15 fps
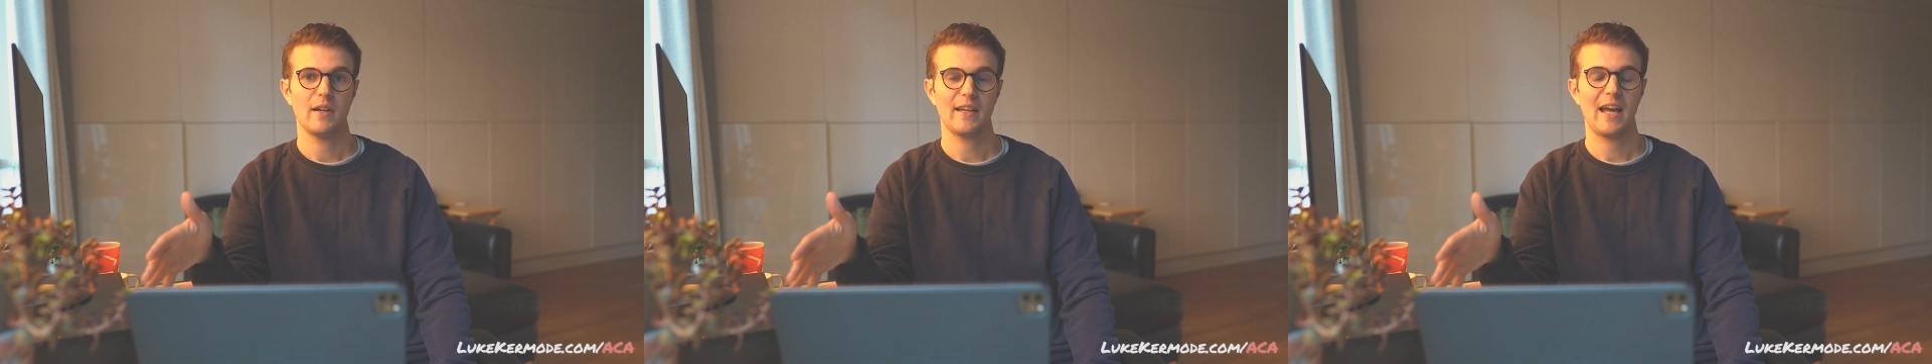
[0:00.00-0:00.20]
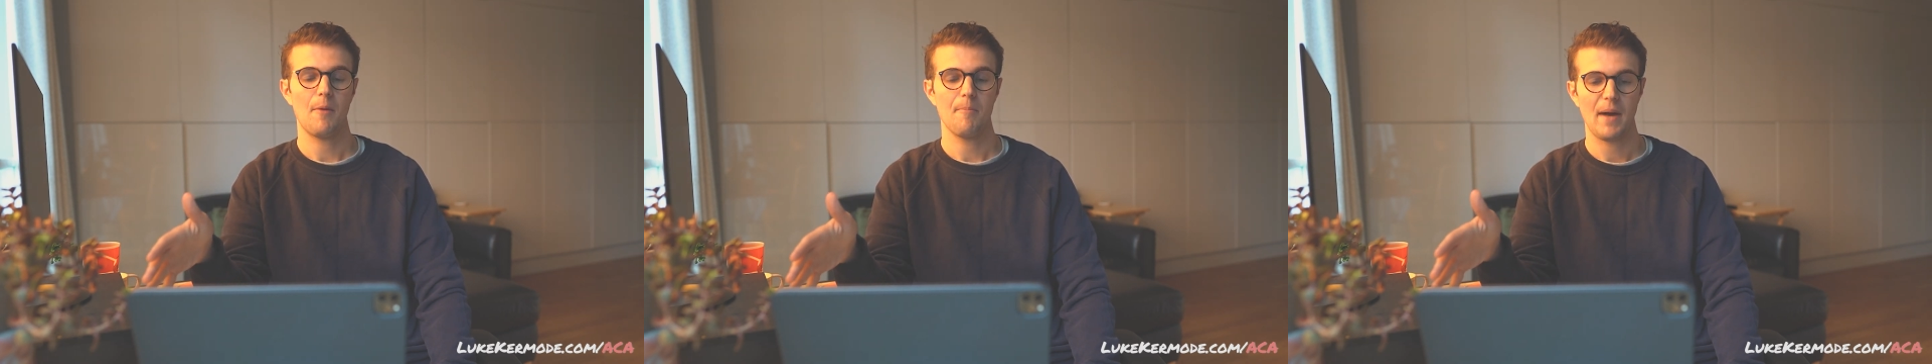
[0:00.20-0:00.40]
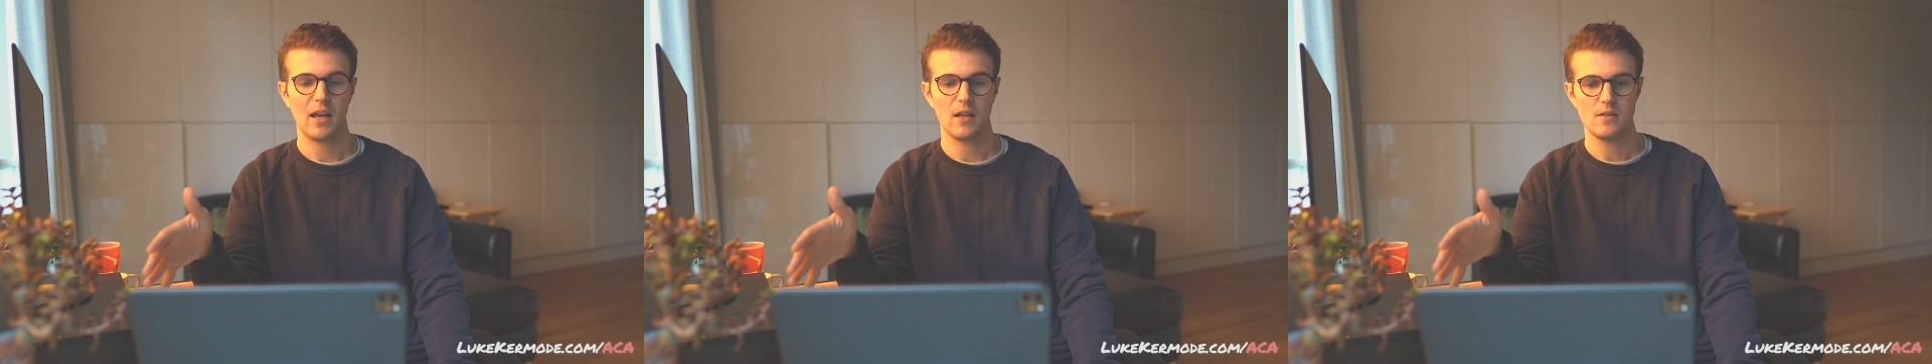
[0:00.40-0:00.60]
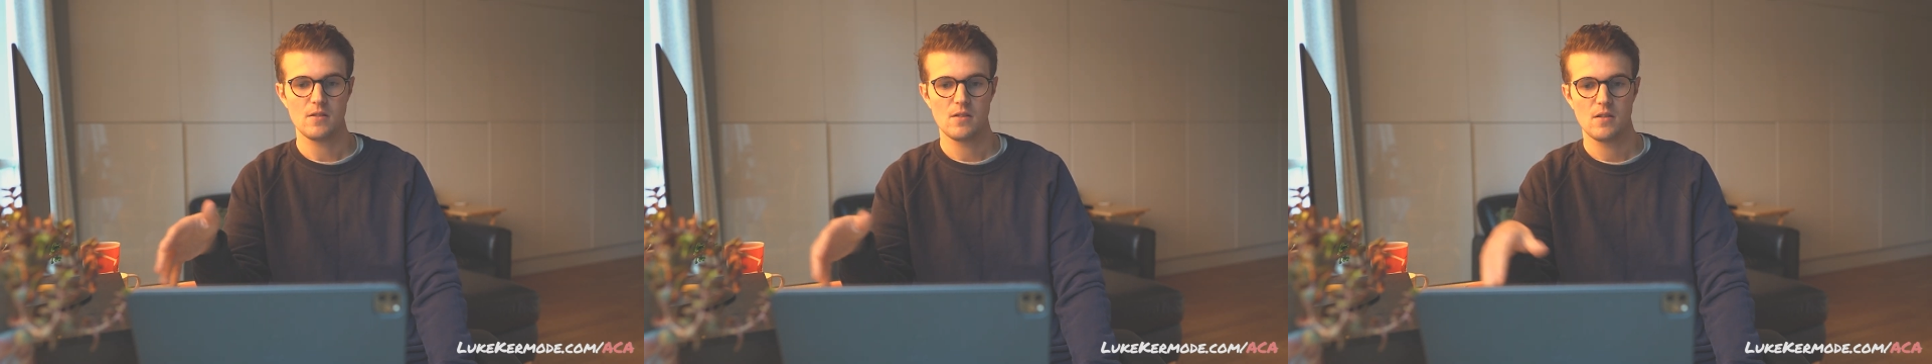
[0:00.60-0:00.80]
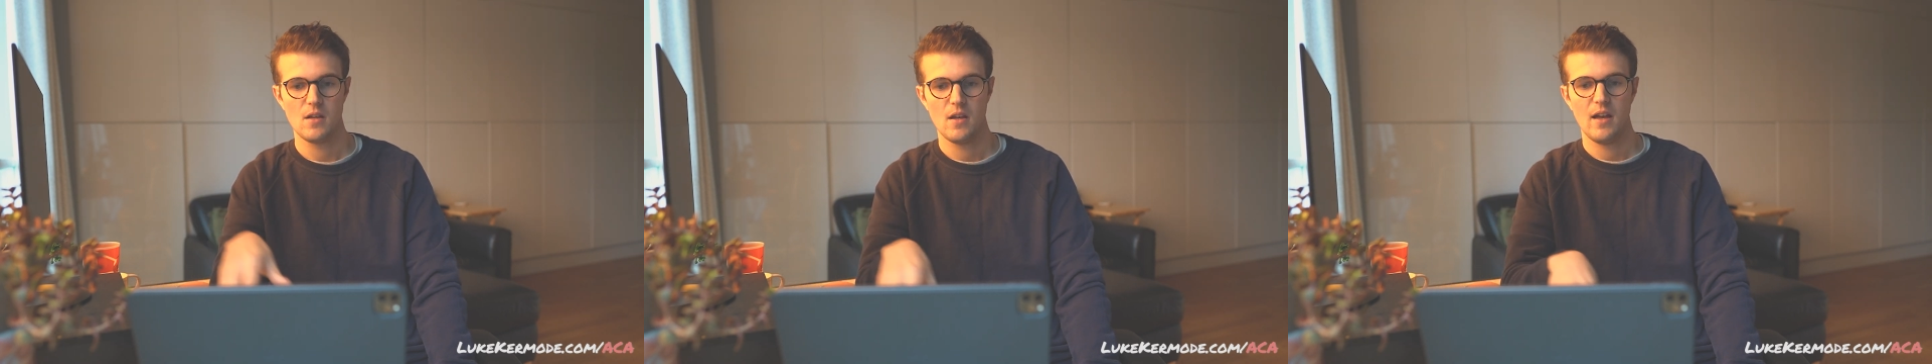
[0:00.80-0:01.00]
account
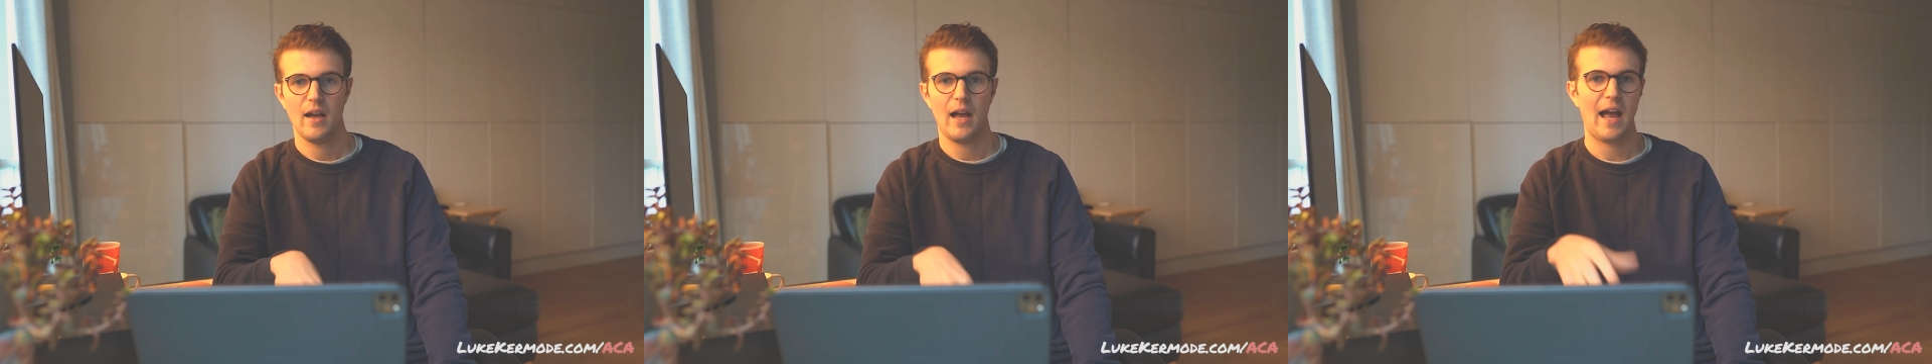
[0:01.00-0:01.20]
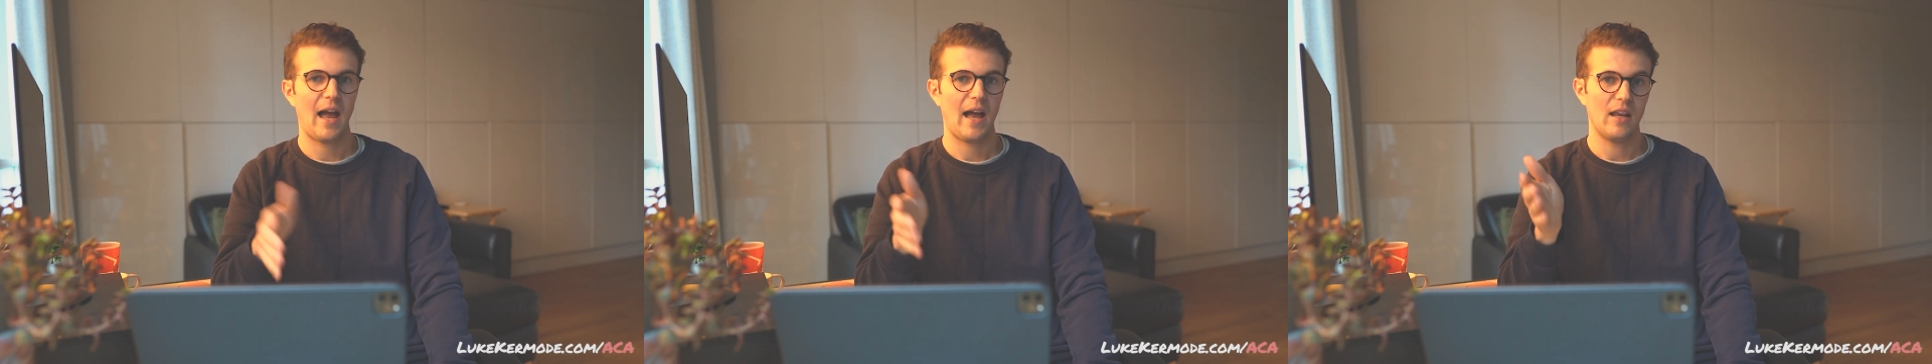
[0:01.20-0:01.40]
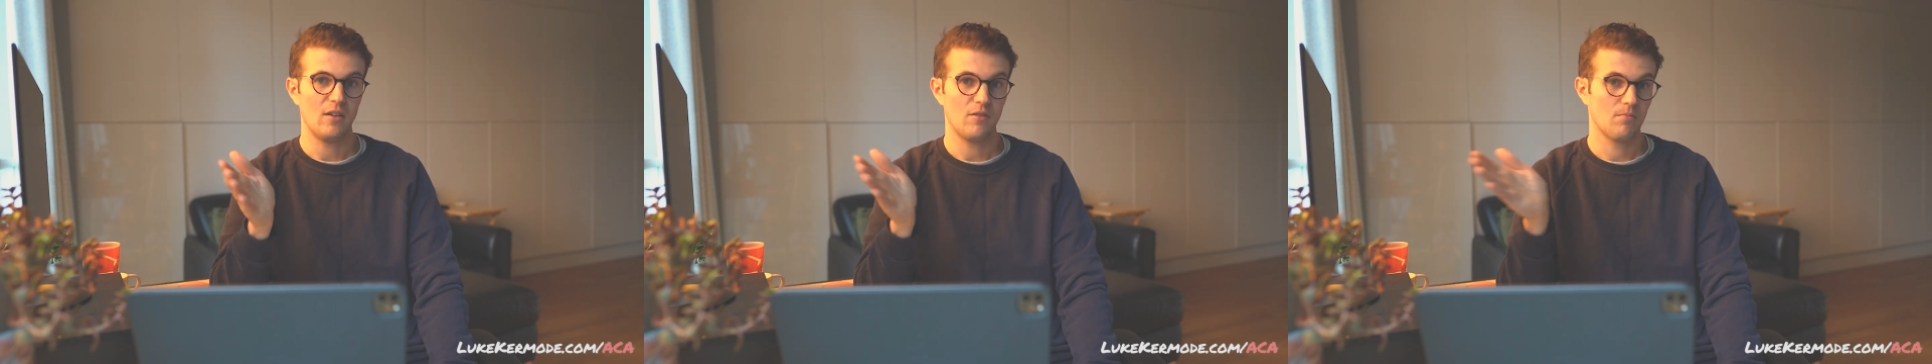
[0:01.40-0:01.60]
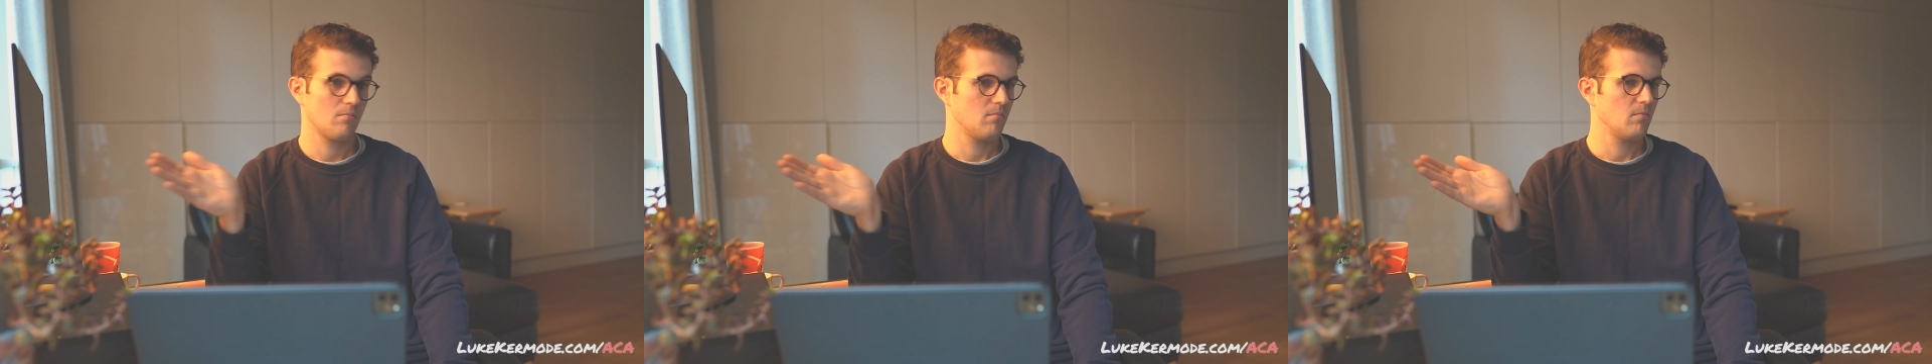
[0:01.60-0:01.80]
balance, and